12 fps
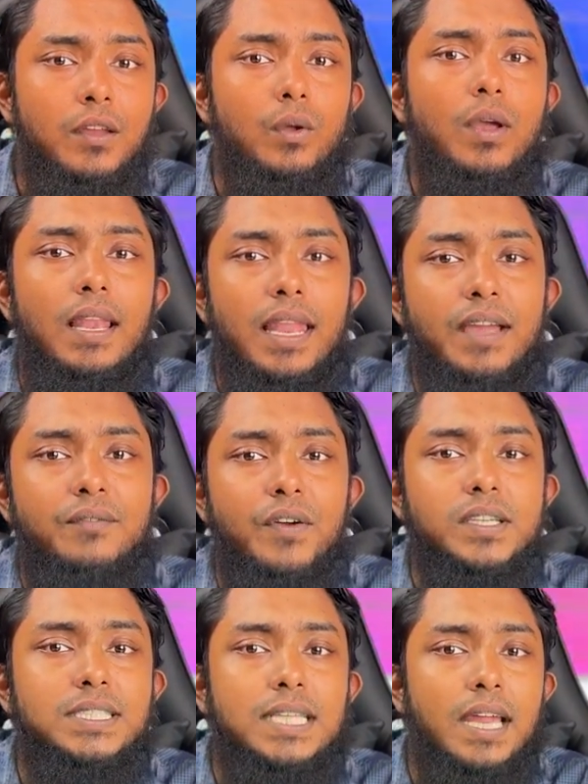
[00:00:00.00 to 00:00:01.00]
to collect
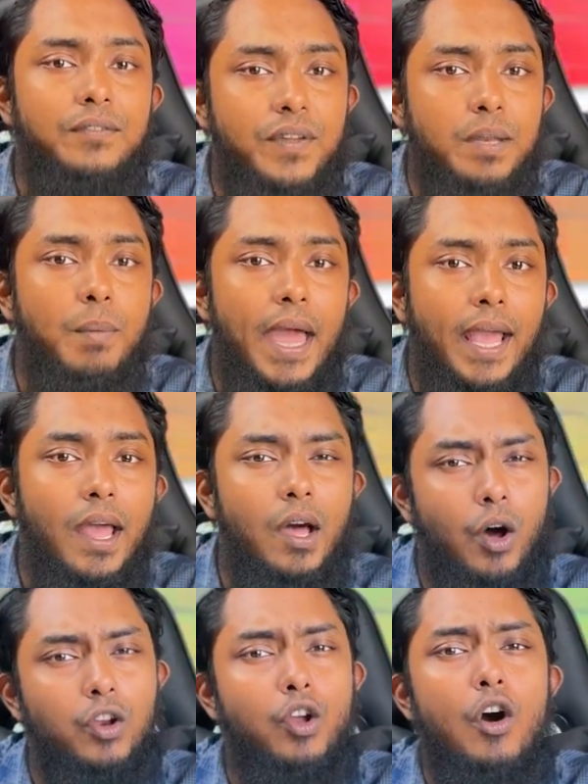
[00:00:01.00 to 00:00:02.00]
first-hand feedback
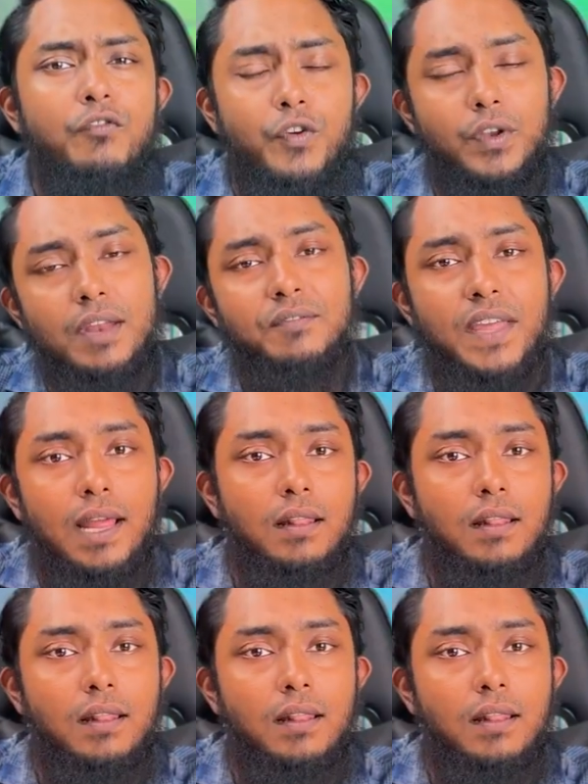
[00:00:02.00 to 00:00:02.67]
on comfort and feel.